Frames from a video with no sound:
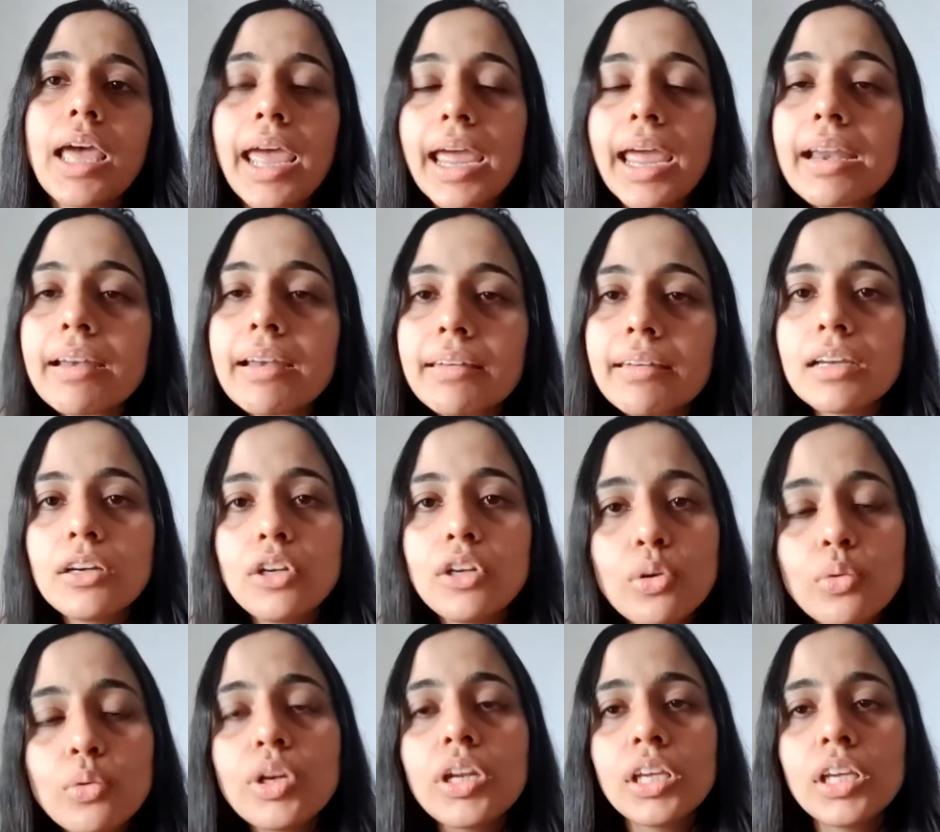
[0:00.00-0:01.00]
hectic
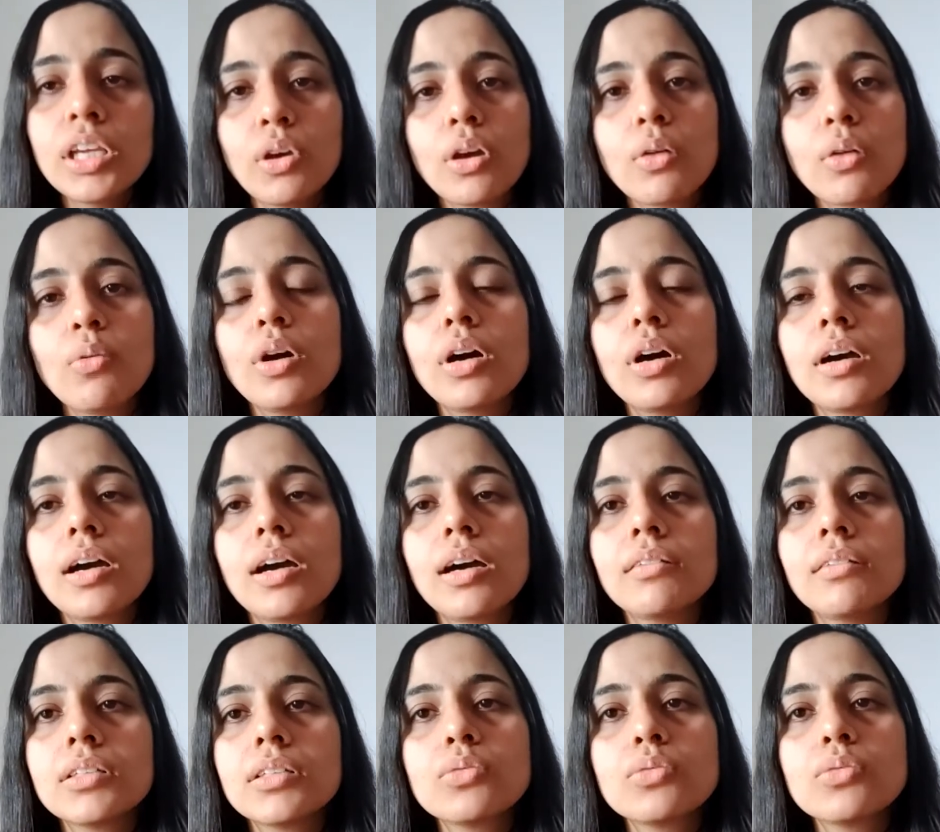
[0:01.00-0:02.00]
during your work hours,